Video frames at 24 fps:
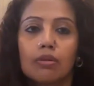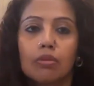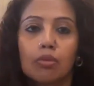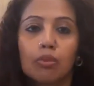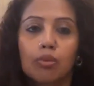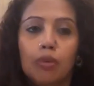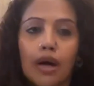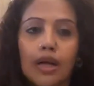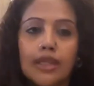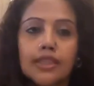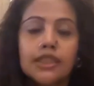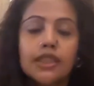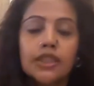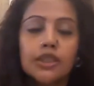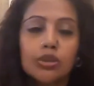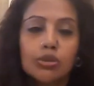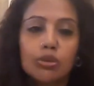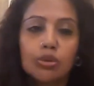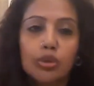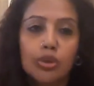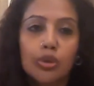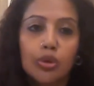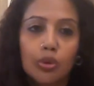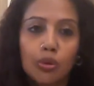Once
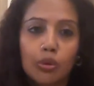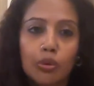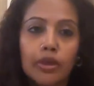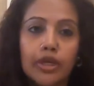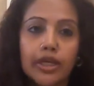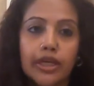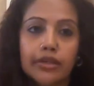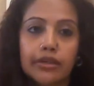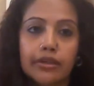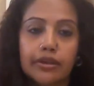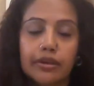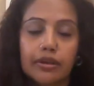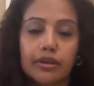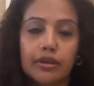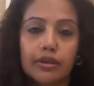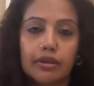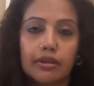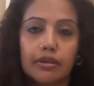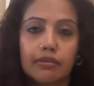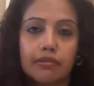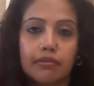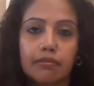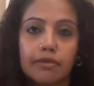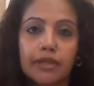you know it,
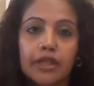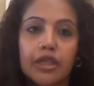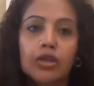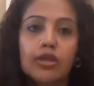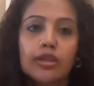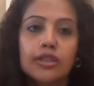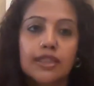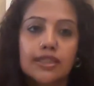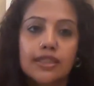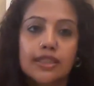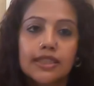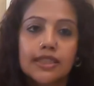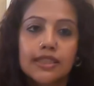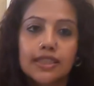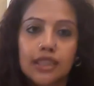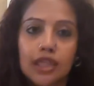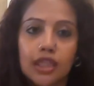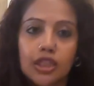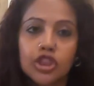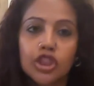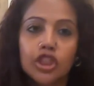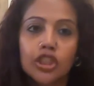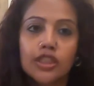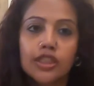because it is
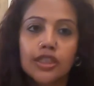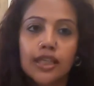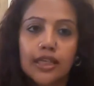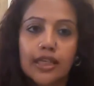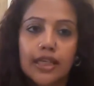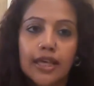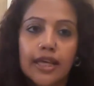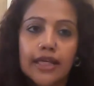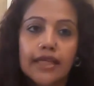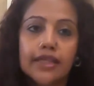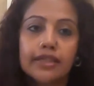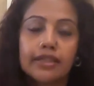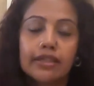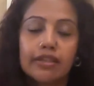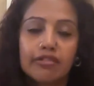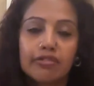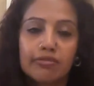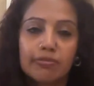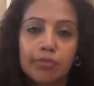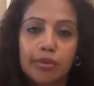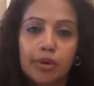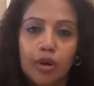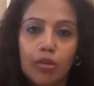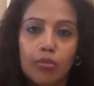such a collective
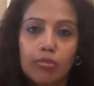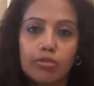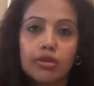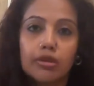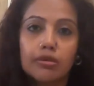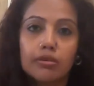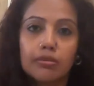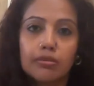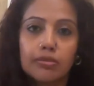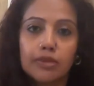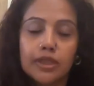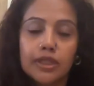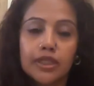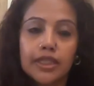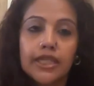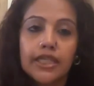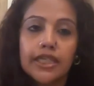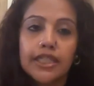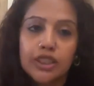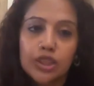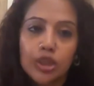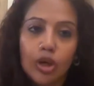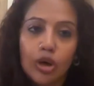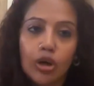problem,
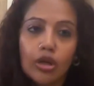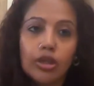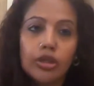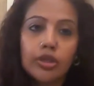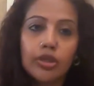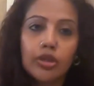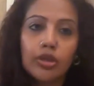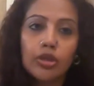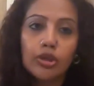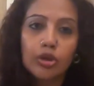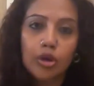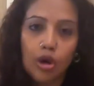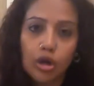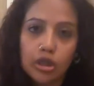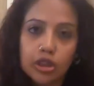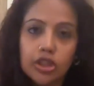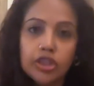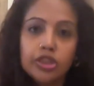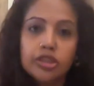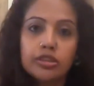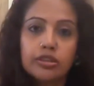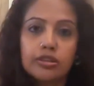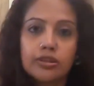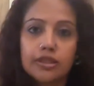it's on your
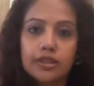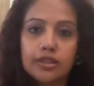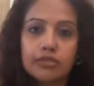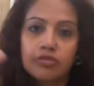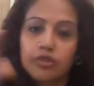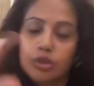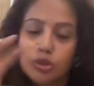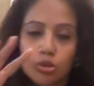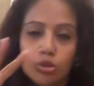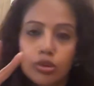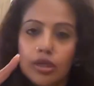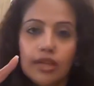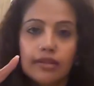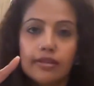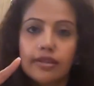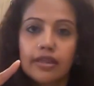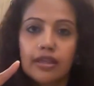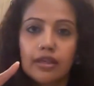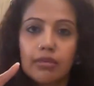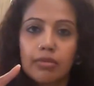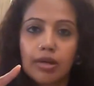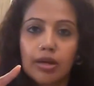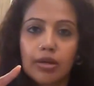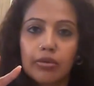conscience if you do
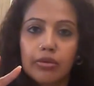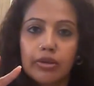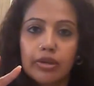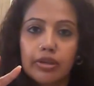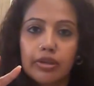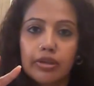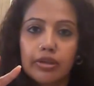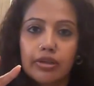nothing about it.